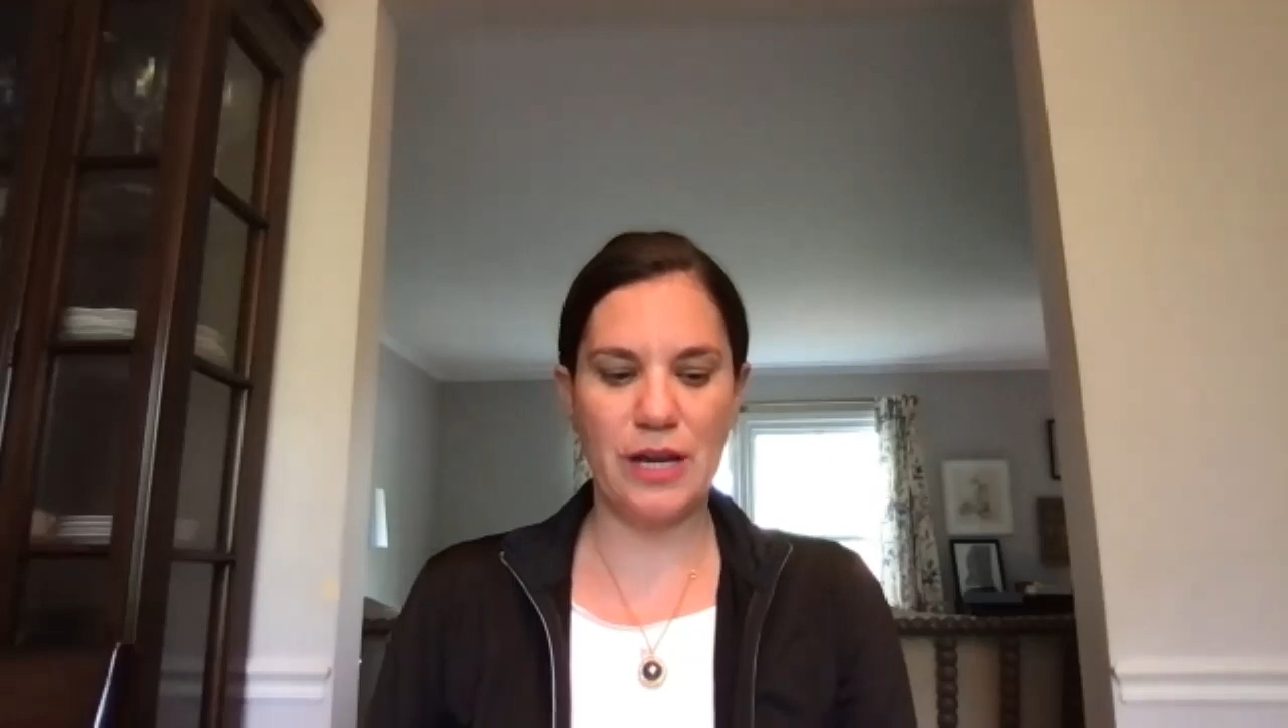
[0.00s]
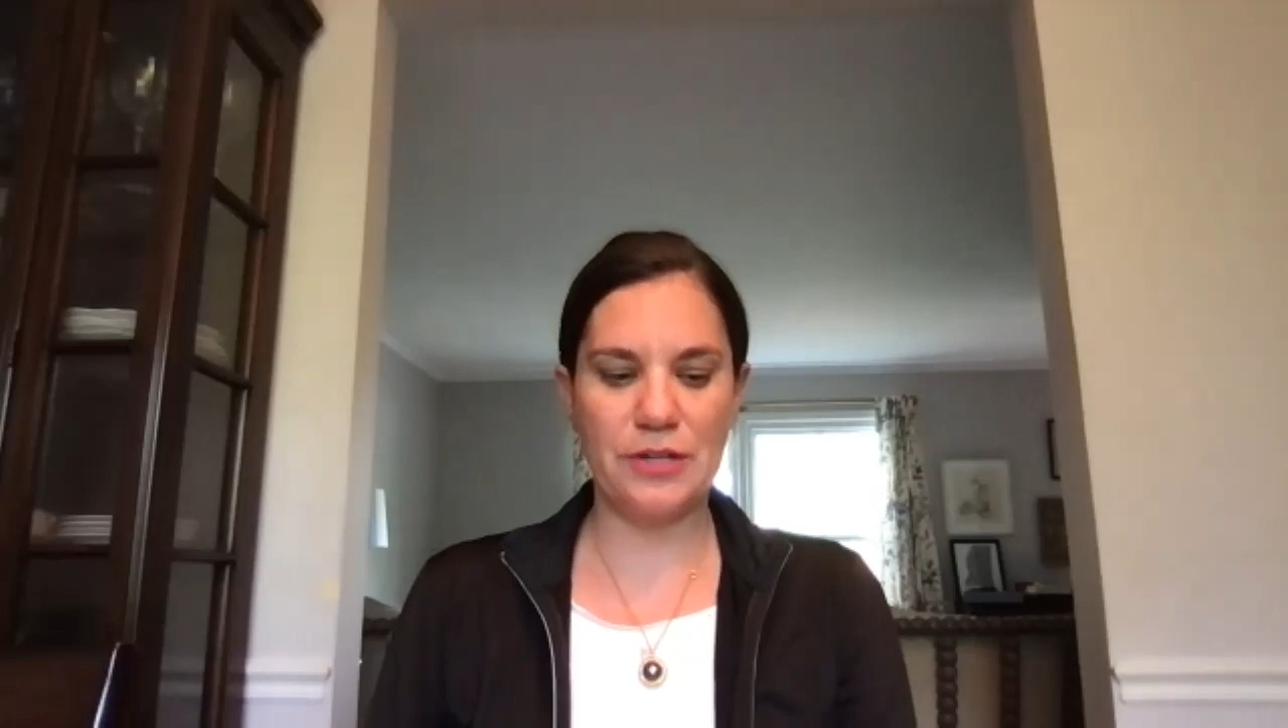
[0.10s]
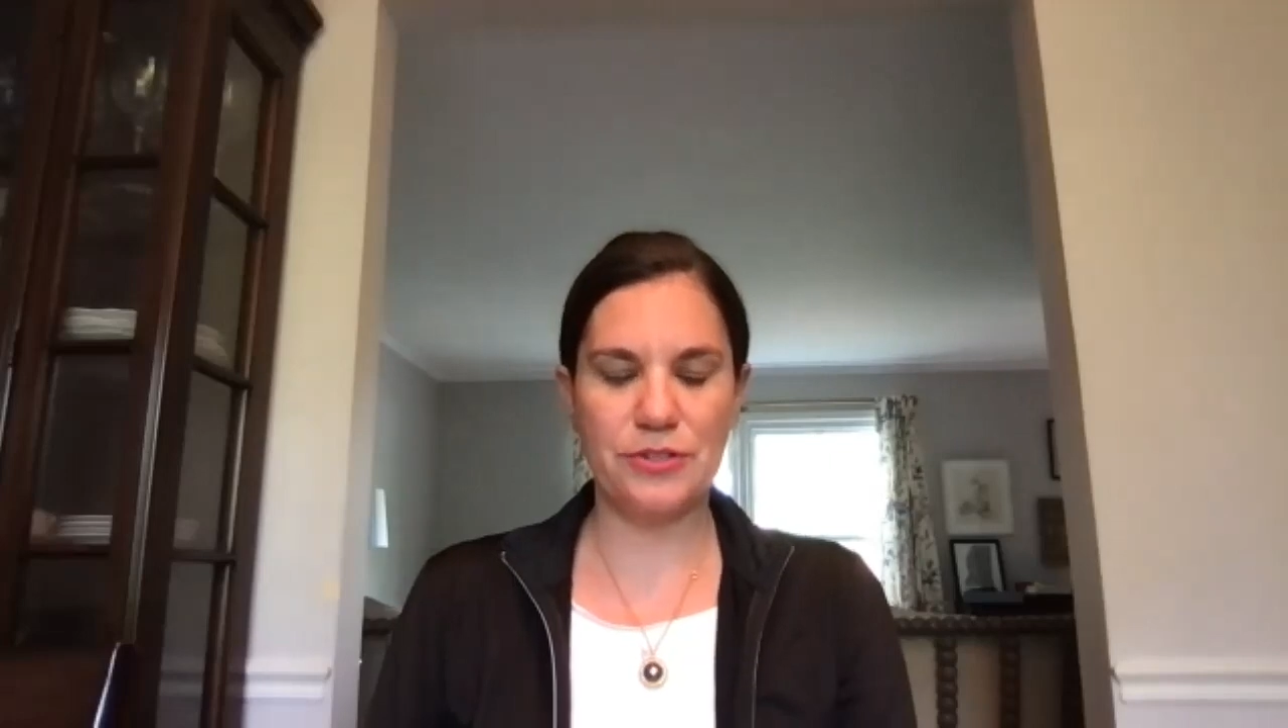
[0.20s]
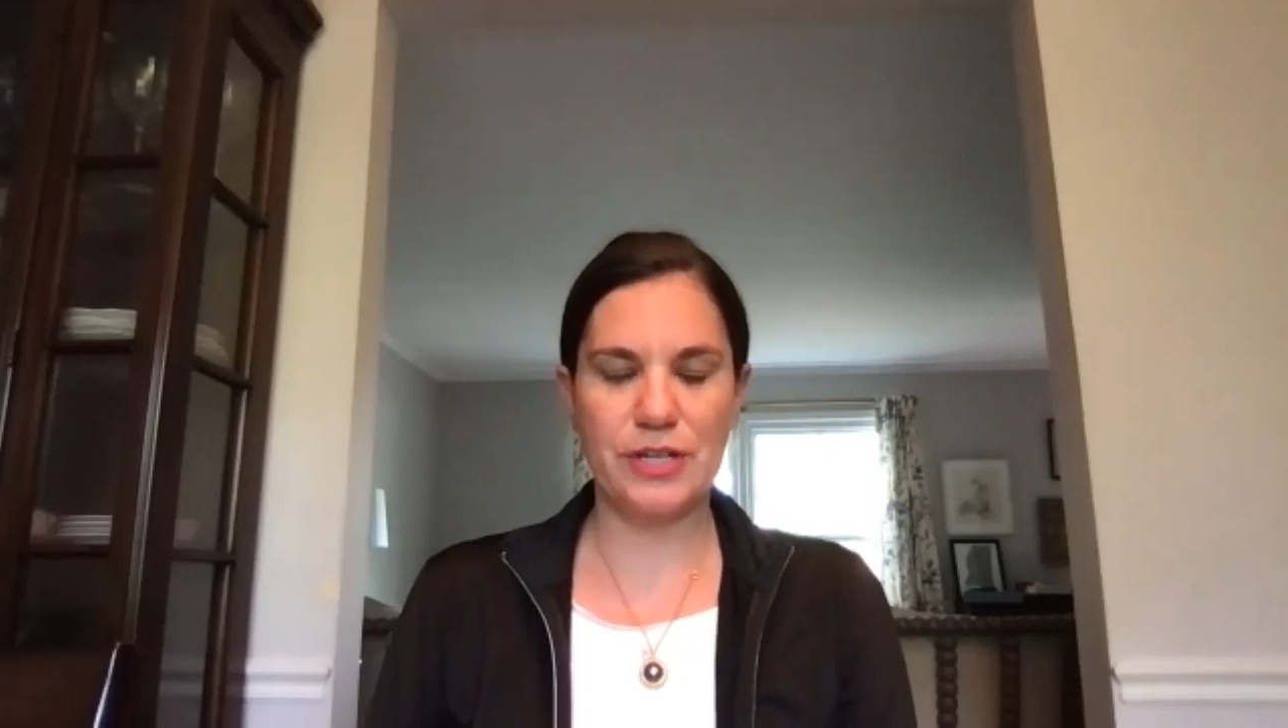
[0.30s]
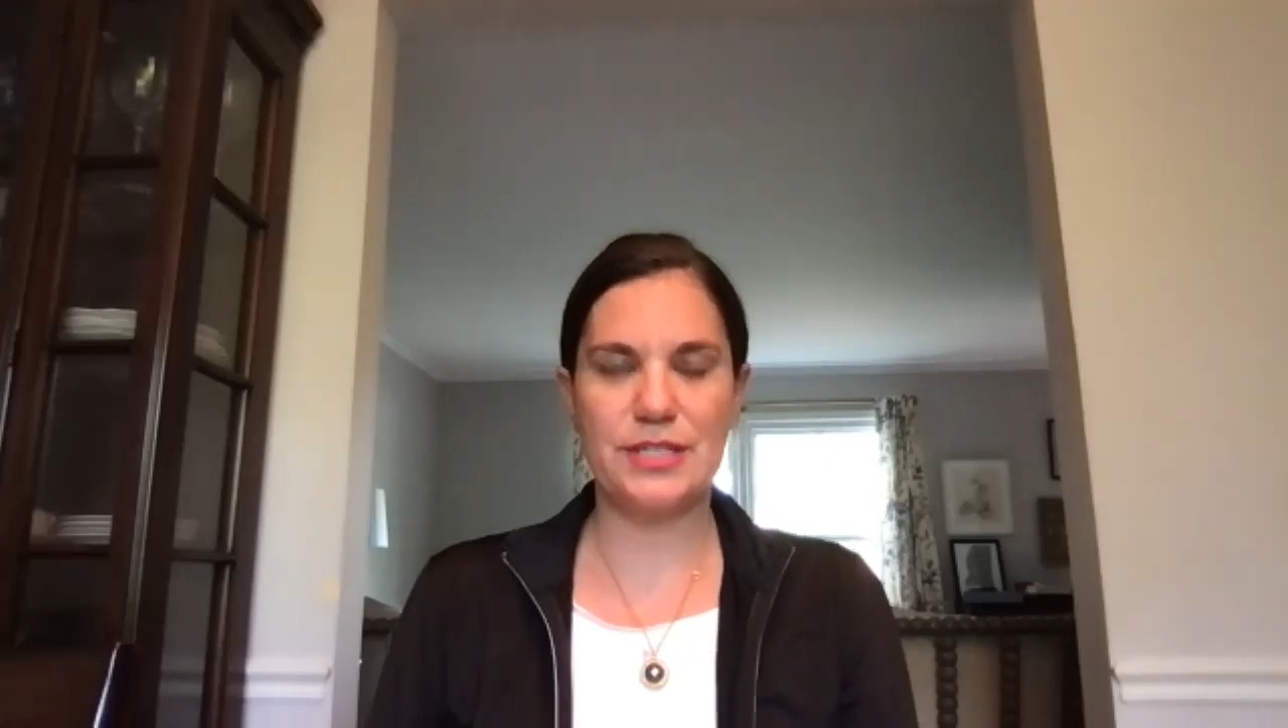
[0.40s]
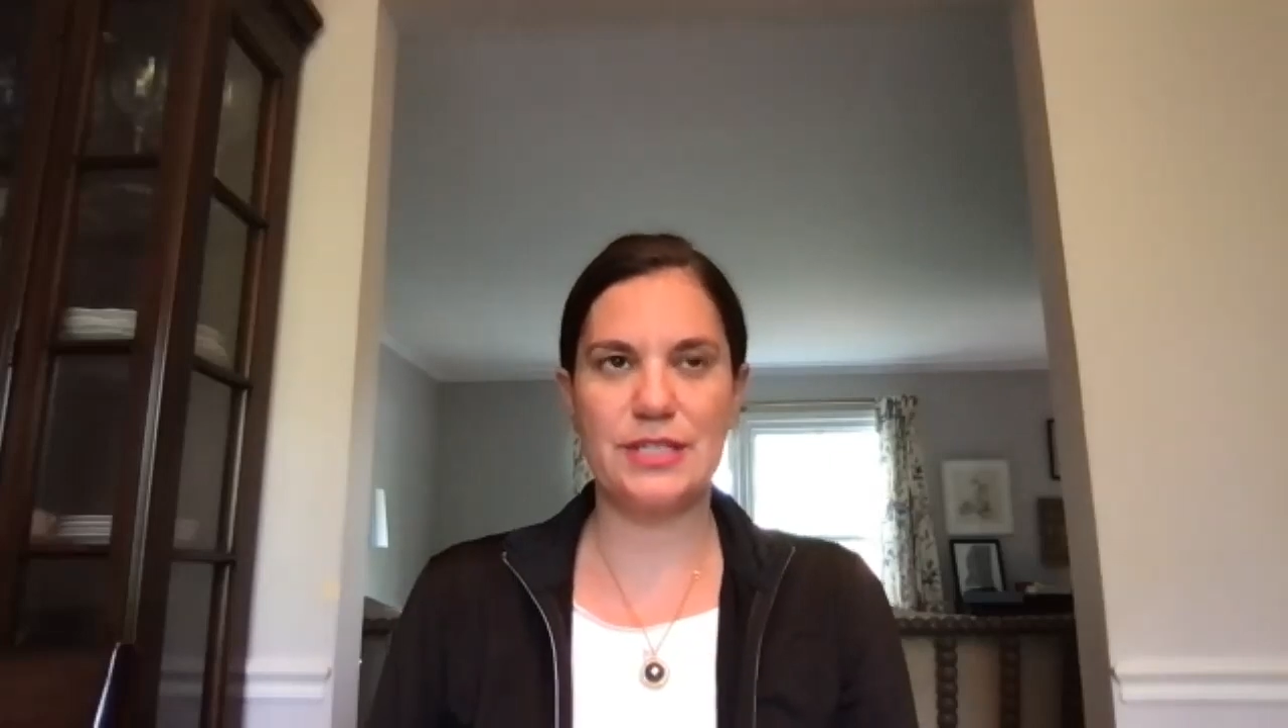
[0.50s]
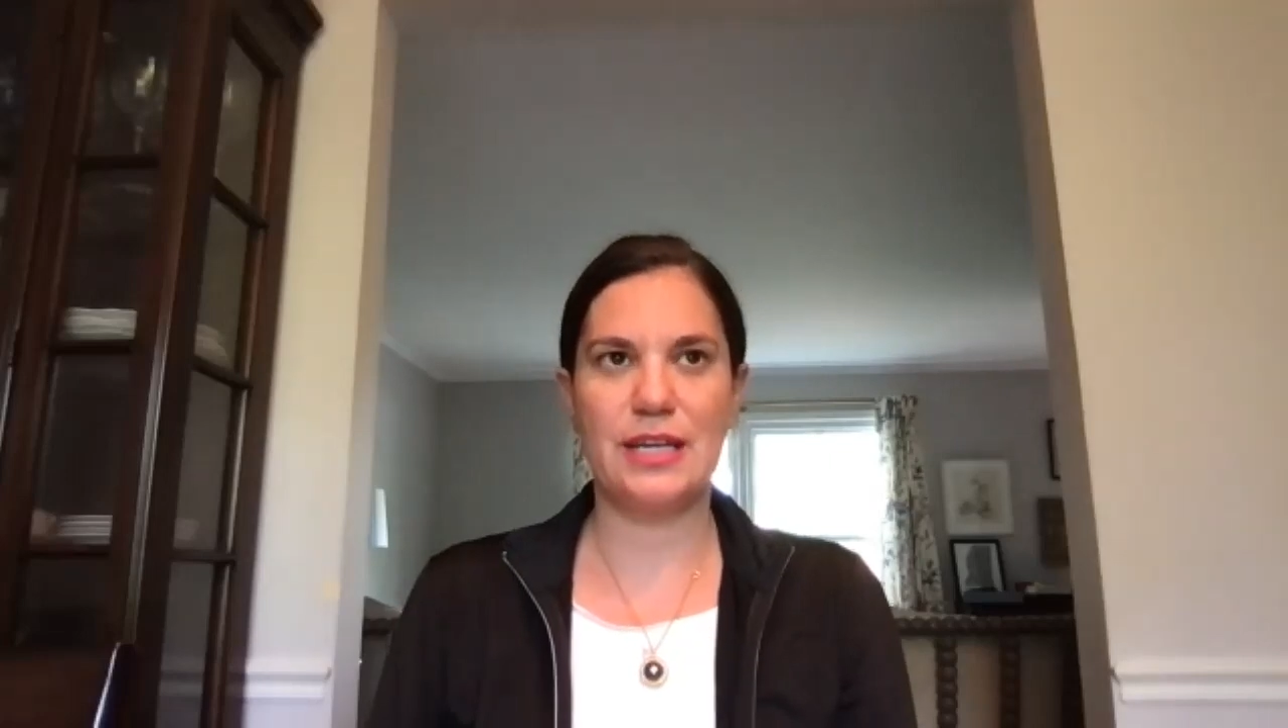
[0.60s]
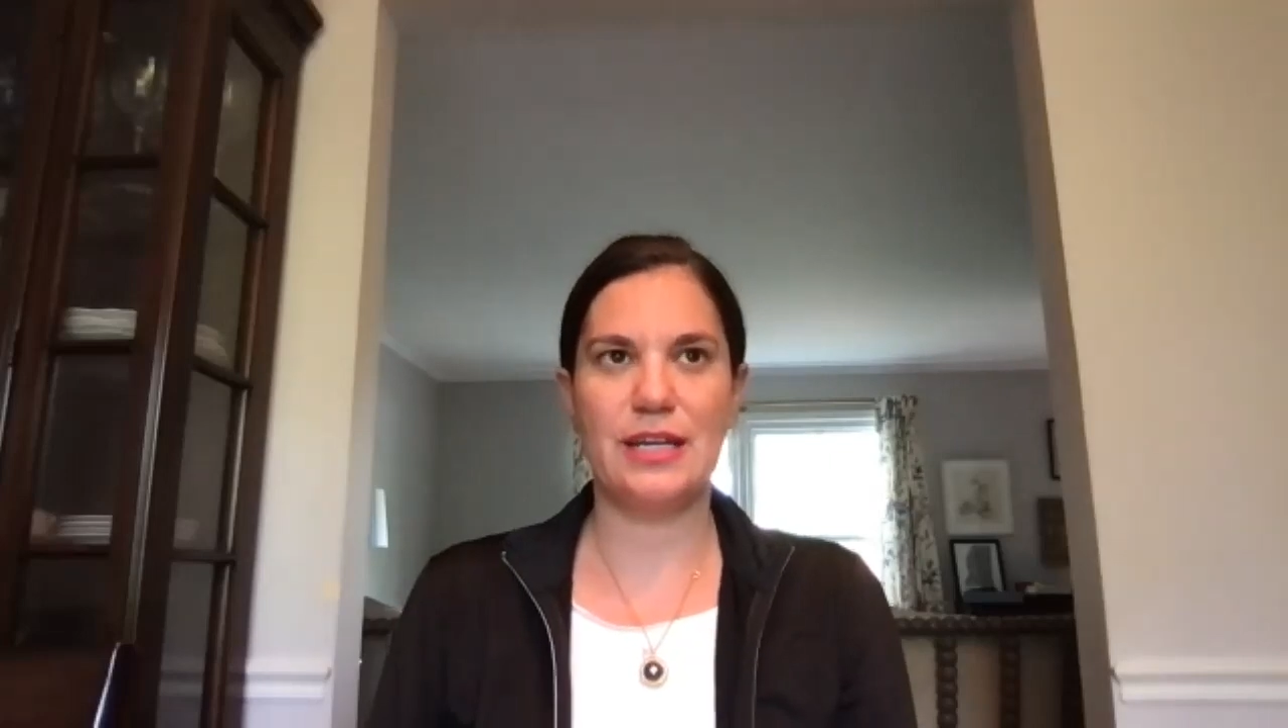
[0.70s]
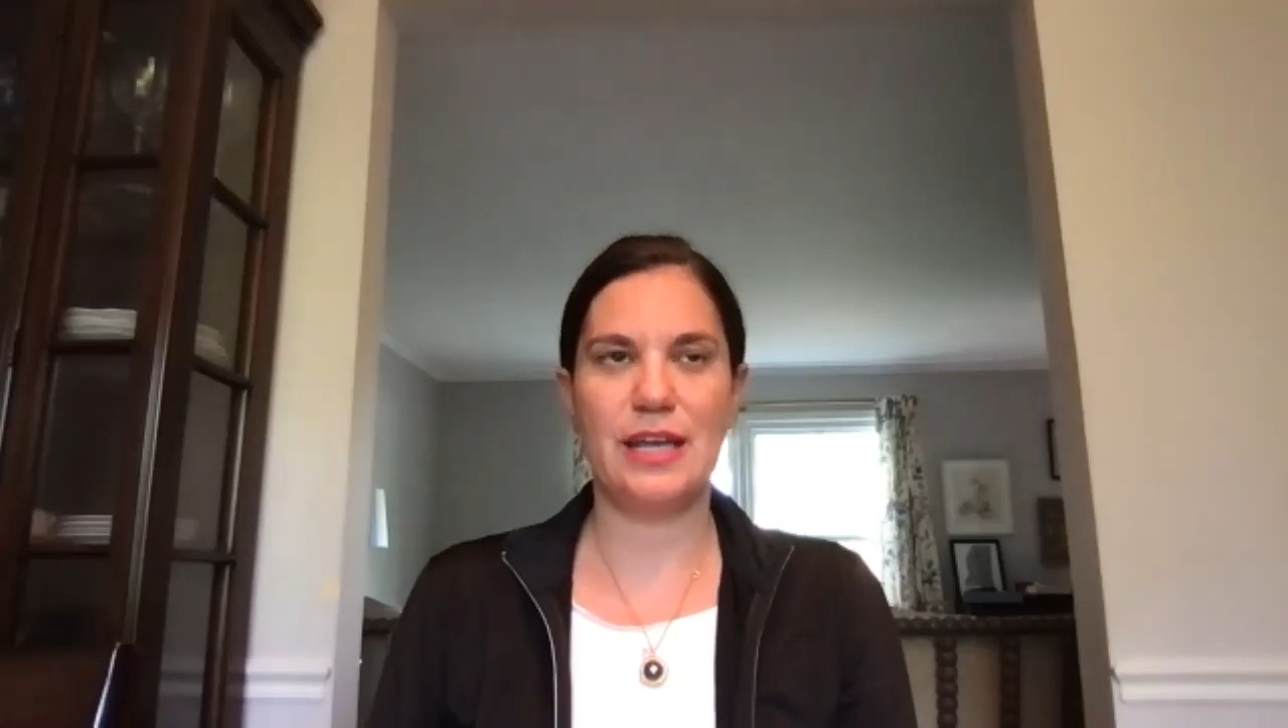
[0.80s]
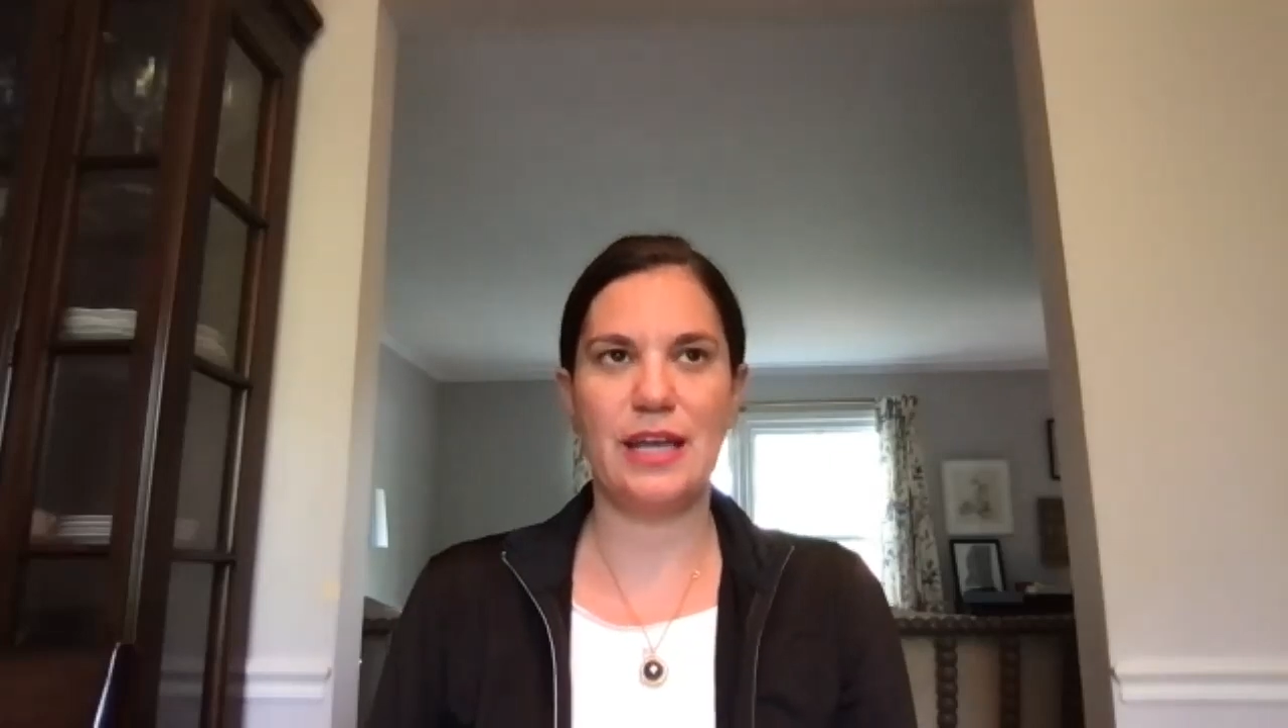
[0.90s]

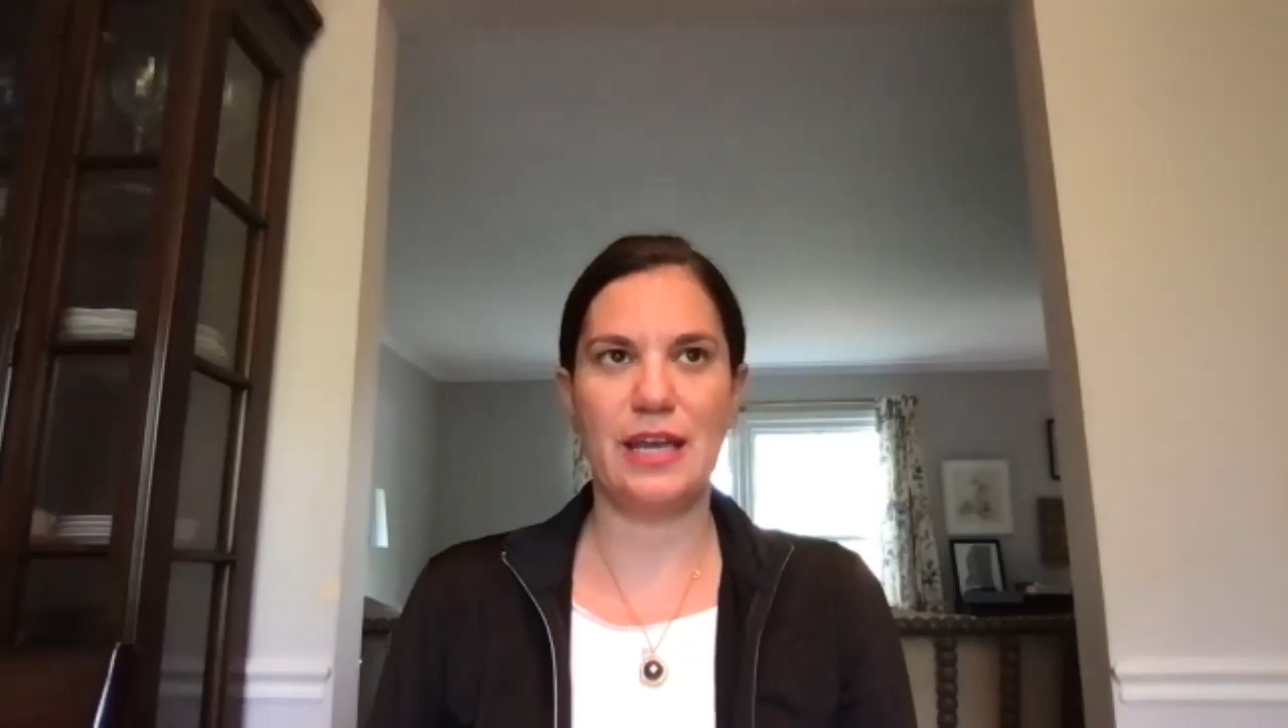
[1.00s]
interested